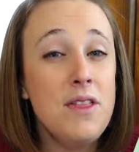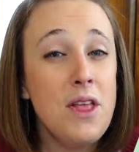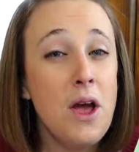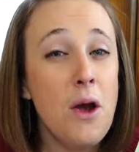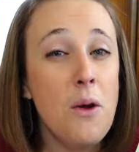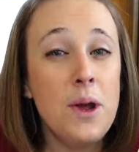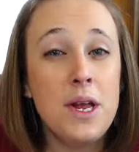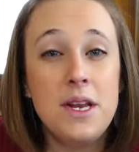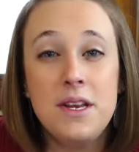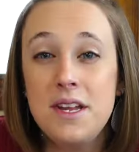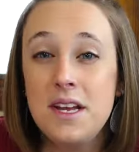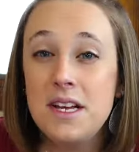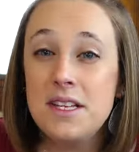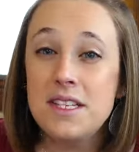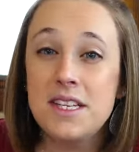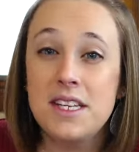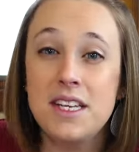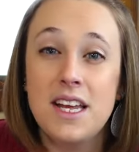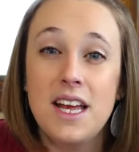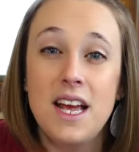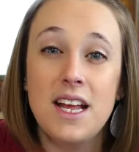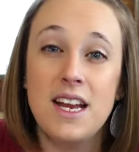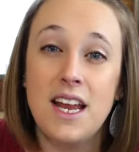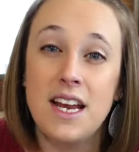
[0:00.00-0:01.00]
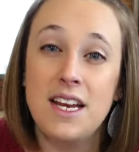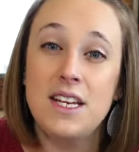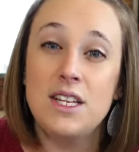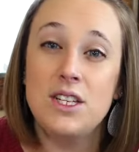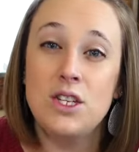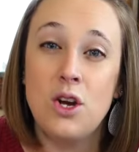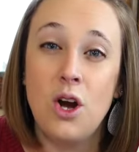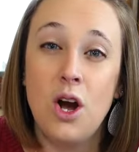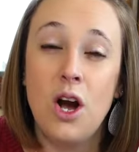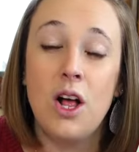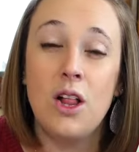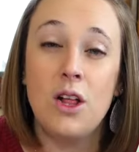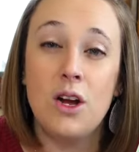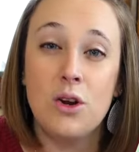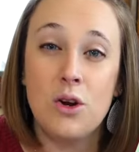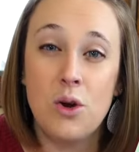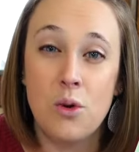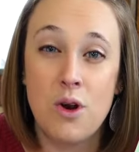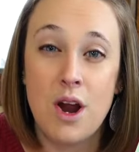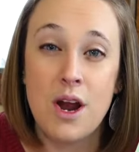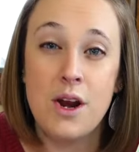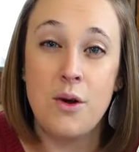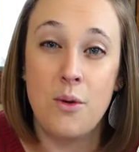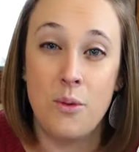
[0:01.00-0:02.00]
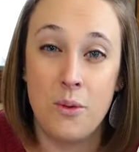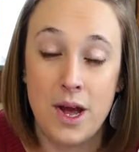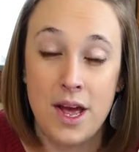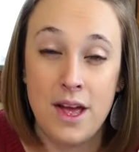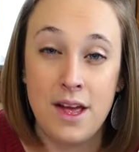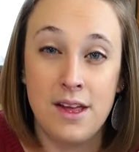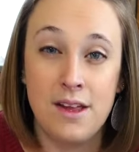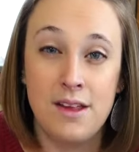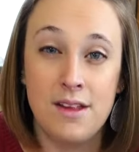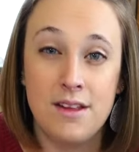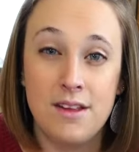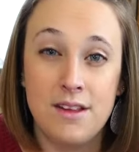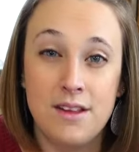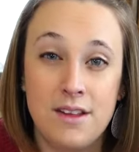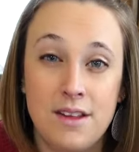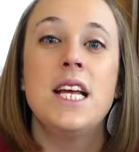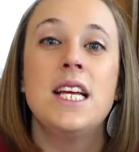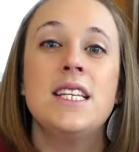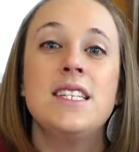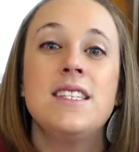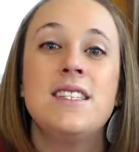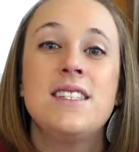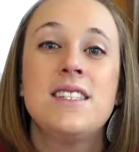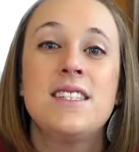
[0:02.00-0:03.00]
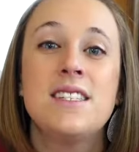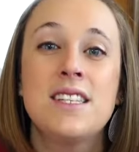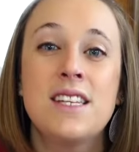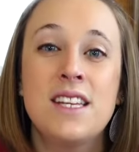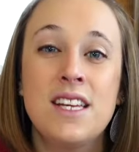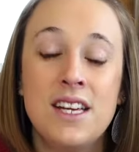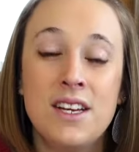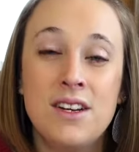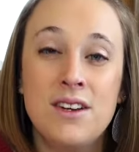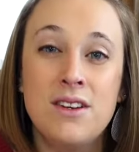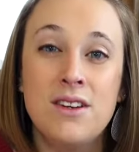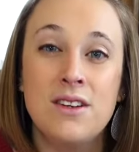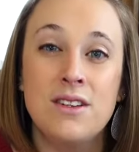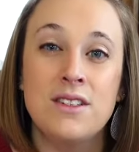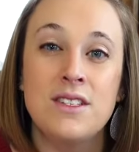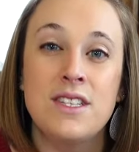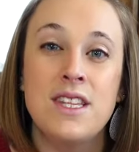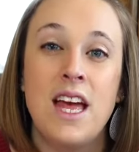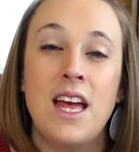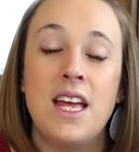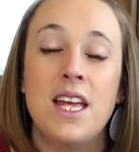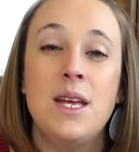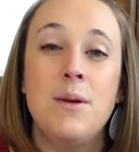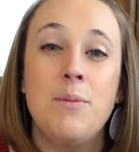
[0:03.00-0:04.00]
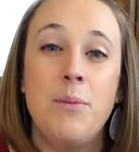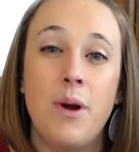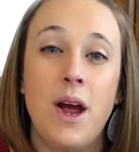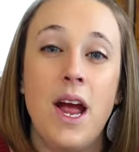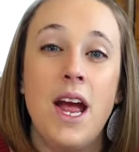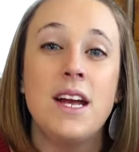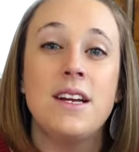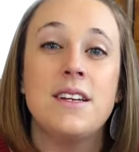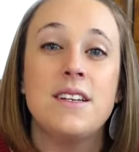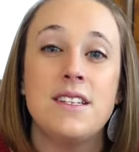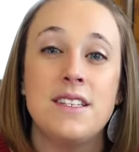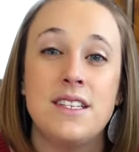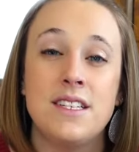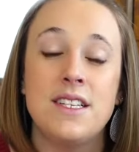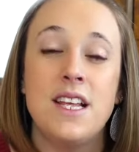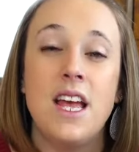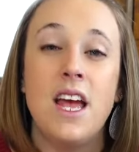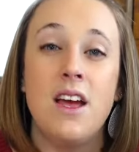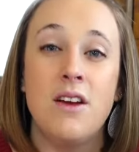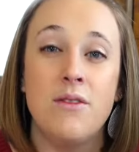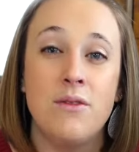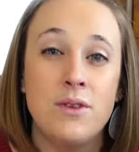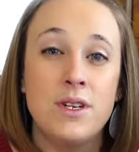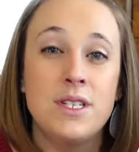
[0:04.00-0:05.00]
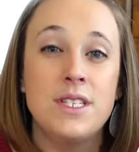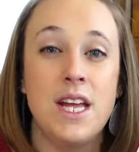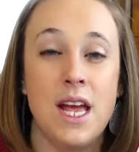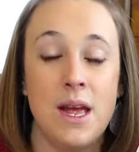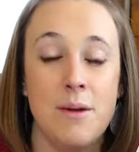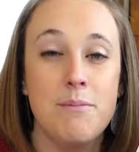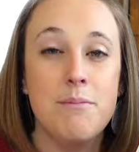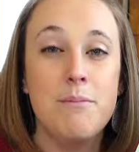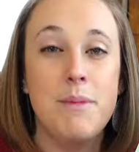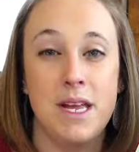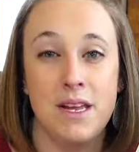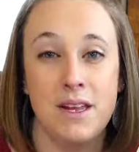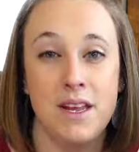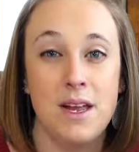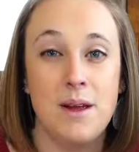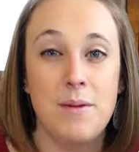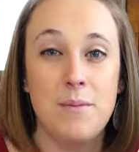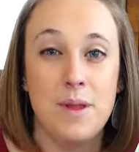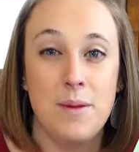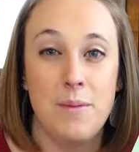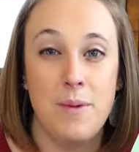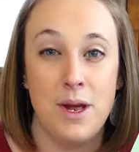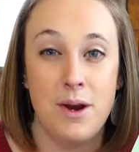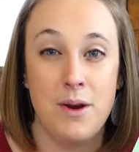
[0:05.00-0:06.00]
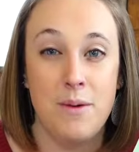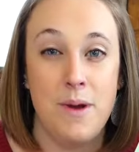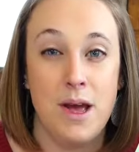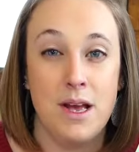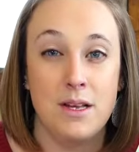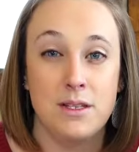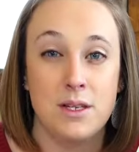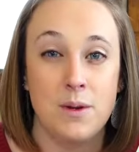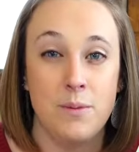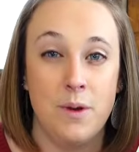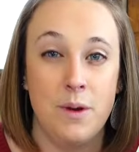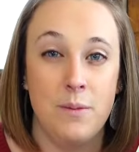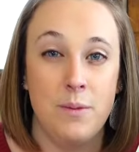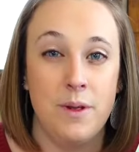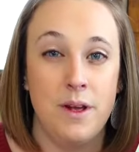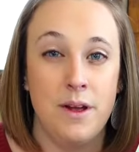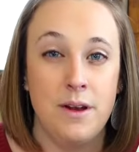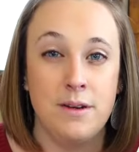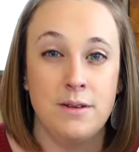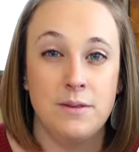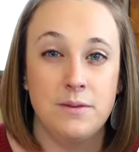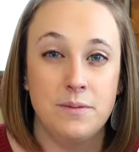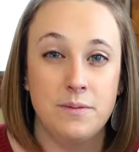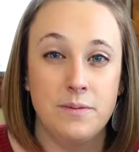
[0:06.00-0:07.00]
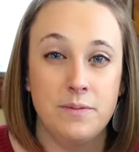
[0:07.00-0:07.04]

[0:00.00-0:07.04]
though he doesn't get any taller right away, his skills that he practices every day make him the better basketball player.